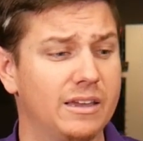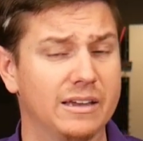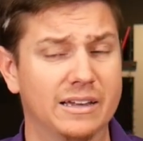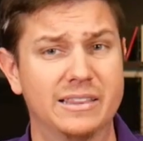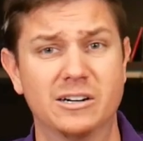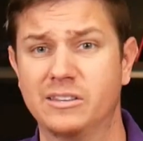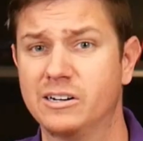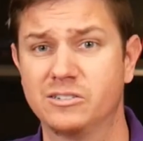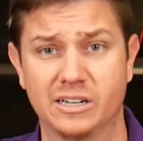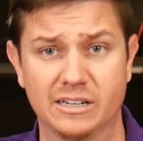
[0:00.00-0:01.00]

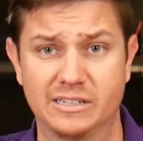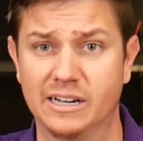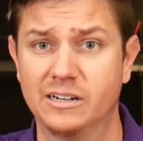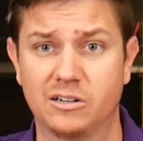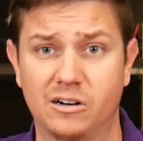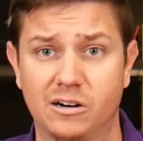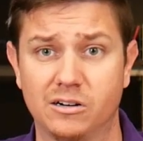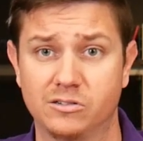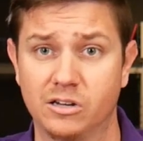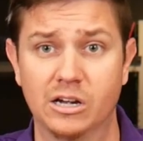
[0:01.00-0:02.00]
There's a ton of
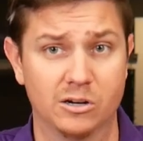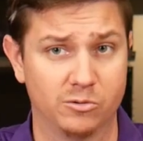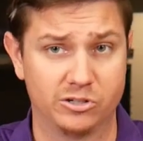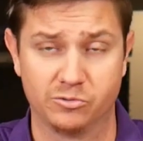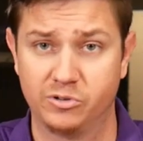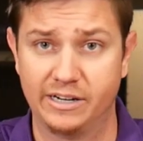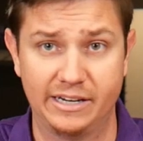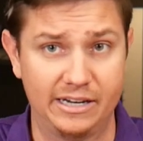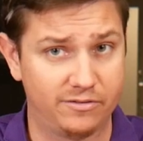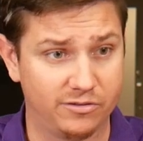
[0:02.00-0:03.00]
cards, which is really
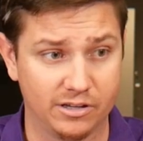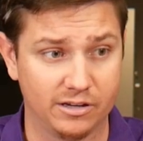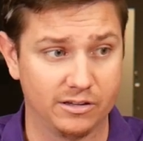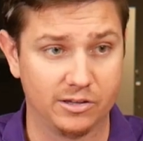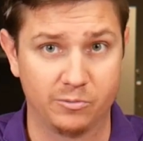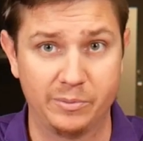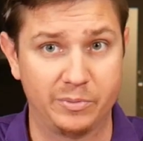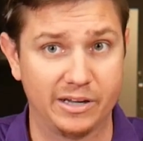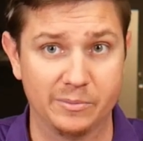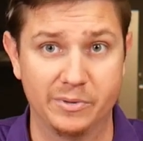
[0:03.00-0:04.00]
neat for the
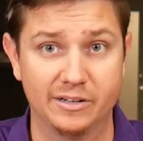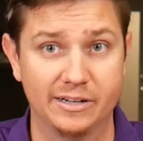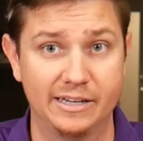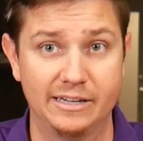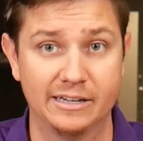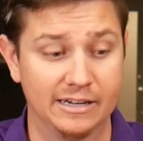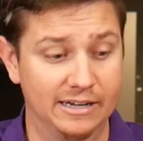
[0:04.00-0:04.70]
replayability.